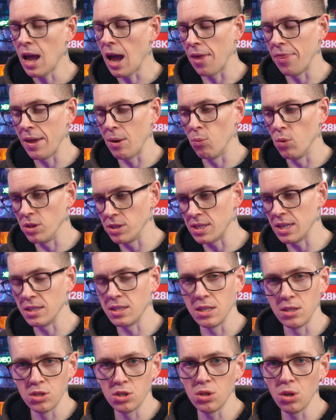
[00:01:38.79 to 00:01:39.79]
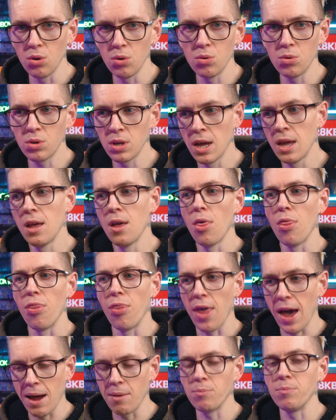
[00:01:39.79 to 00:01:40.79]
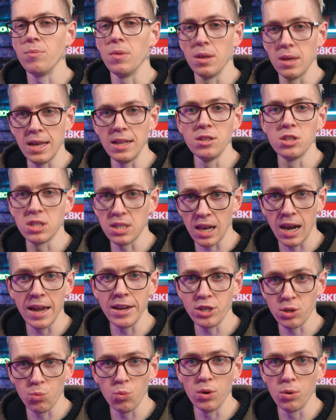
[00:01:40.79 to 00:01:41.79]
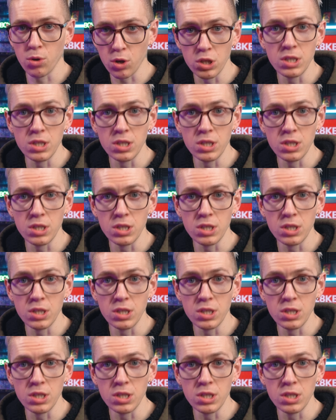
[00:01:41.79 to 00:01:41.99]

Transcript: And then once it's installed, that installation will